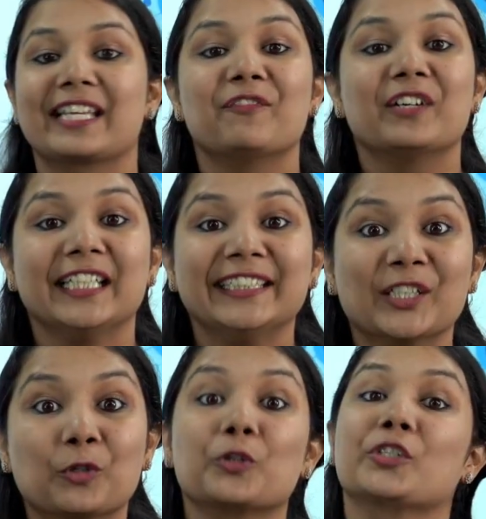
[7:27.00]
given in
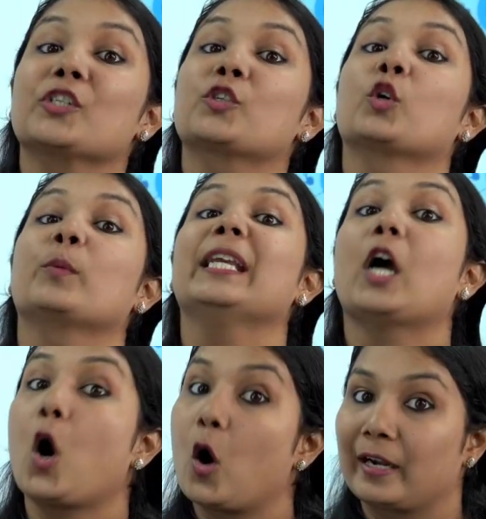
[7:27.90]
the question should
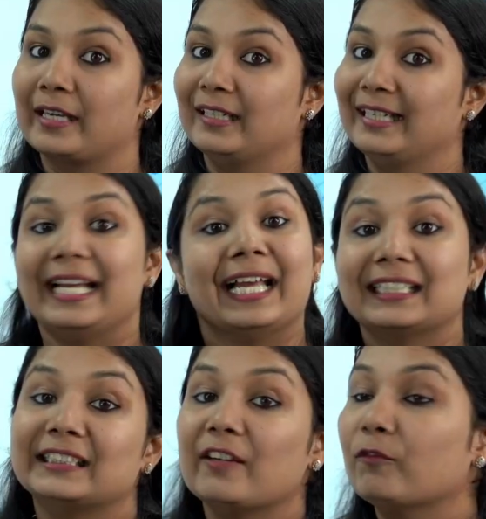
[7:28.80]
be odd.
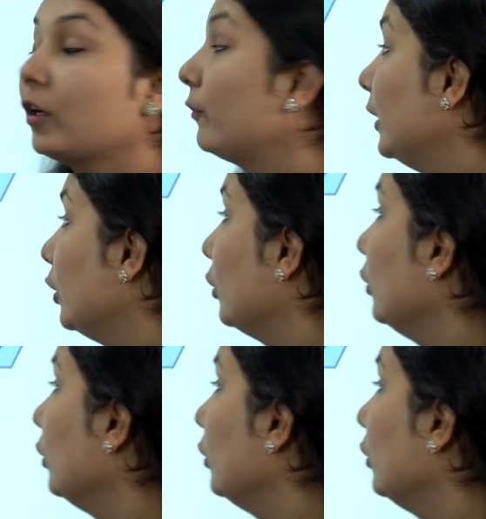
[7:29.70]
Then what will you